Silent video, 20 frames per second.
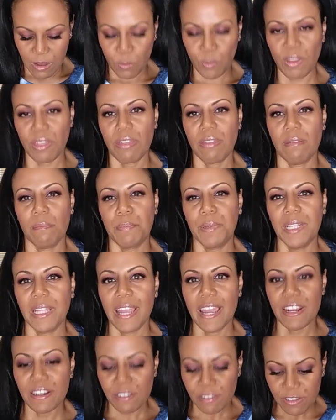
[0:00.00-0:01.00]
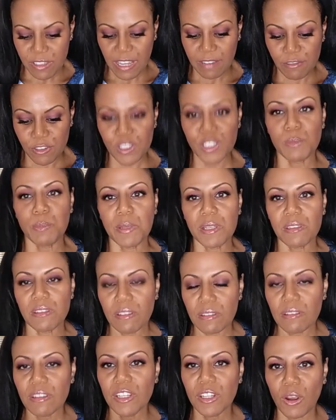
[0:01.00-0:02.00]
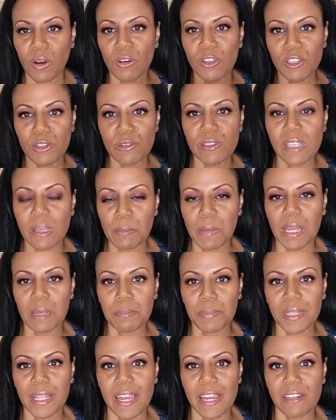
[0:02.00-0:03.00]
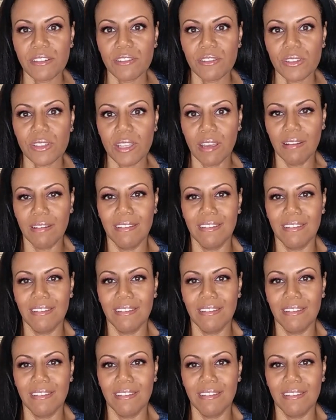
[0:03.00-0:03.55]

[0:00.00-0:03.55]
with planners. I've just been, you know, using my planners